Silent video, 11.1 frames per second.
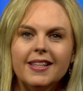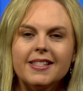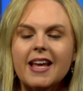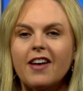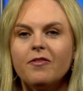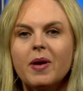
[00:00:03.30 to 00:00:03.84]

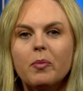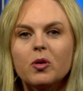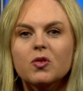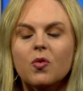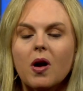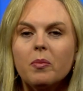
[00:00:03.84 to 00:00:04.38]
Staff members
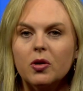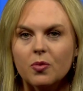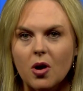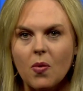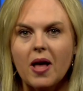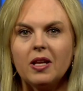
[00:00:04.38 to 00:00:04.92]
from
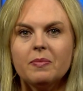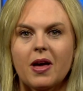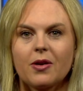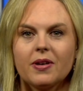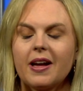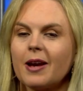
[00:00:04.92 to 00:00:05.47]
Monroe
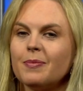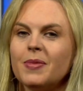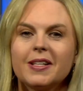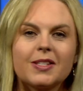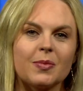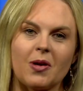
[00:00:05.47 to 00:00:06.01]
Elementary got a
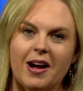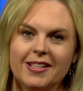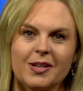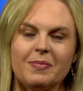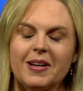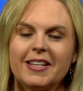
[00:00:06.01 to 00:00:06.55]
big surprise
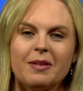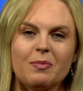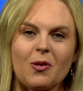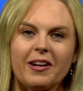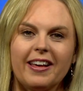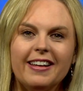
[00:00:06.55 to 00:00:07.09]
on Monday
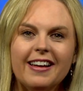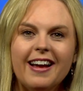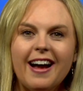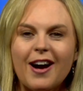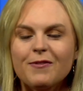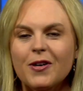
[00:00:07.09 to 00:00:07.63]
morning.
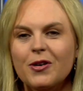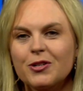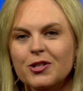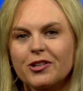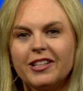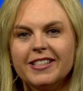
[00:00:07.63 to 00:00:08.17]
Our
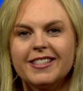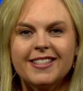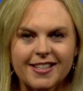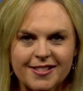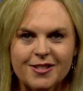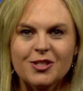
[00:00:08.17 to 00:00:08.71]
photojournalist
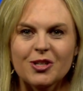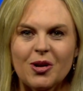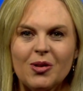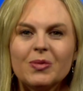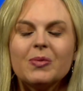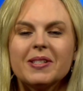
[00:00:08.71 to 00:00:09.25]
Dustin
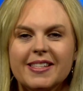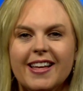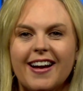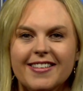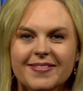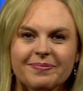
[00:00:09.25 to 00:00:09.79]
Scholl was
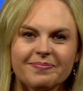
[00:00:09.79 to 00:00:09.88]
there.